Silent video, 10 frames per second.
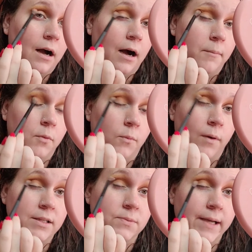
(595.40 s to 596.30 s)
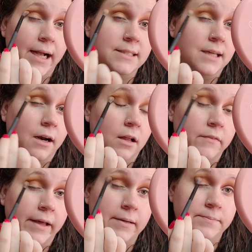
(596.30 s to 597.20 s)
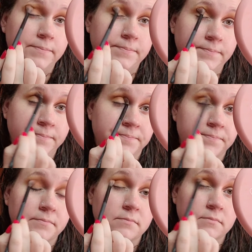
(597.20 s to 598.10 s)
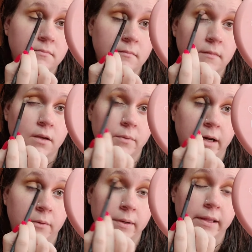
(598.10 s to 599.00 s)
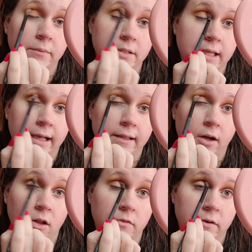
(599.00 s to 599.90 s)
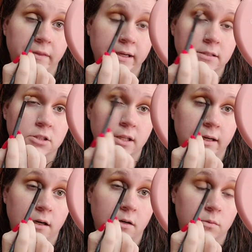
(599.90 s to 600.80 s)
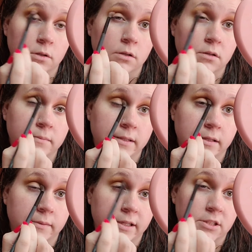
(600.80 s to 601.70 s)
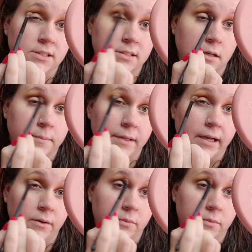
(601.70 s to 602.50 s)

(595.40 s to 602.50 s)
Once we had done all of that, you know, we then would take like all of our things to like our room, and then we could just start playing